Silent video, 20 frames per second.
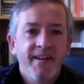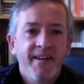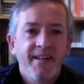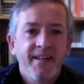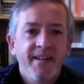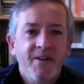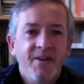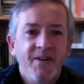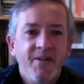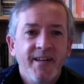
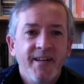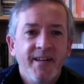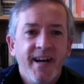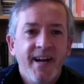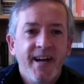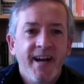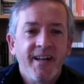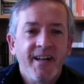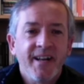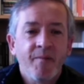So
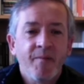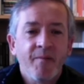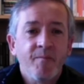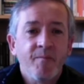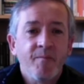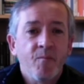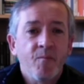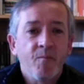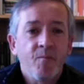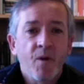and and
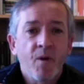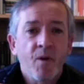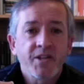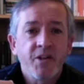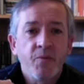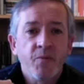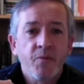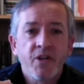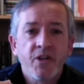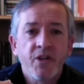well,
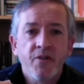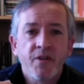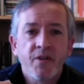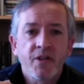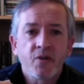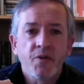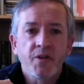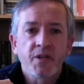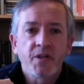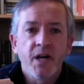actually, we do
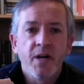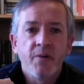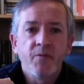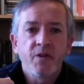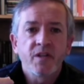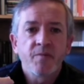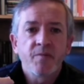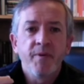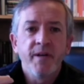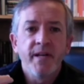this all the time
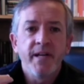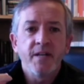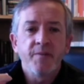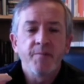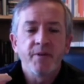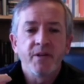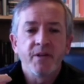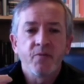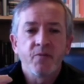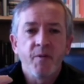with speech
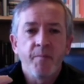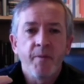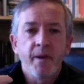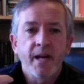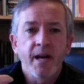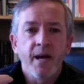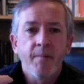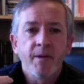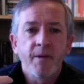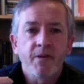because we
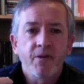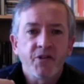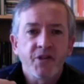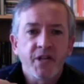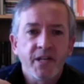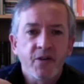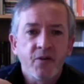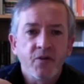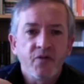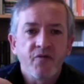pick up little
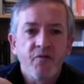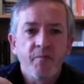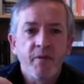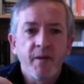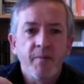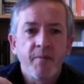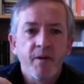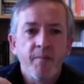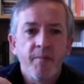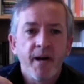signals from
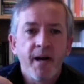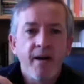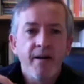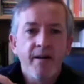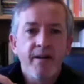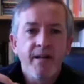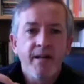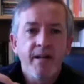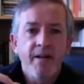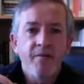people
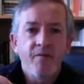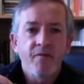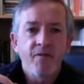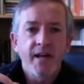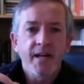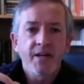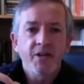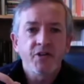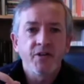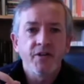about
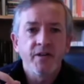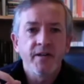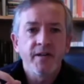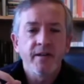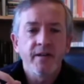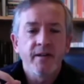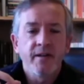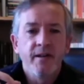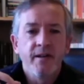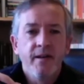inflection
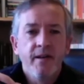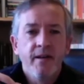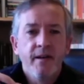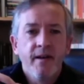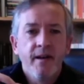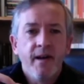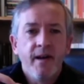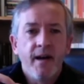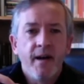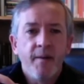and
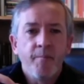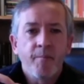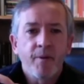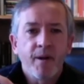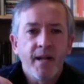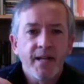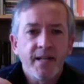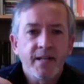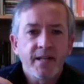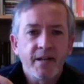and
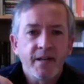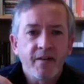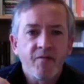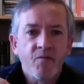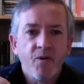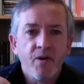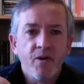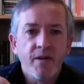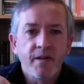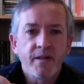placing of
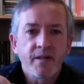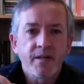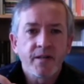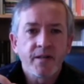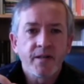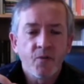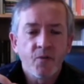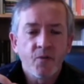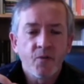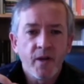words,
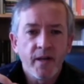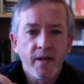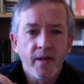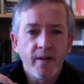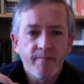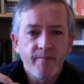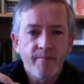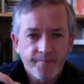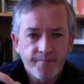so that we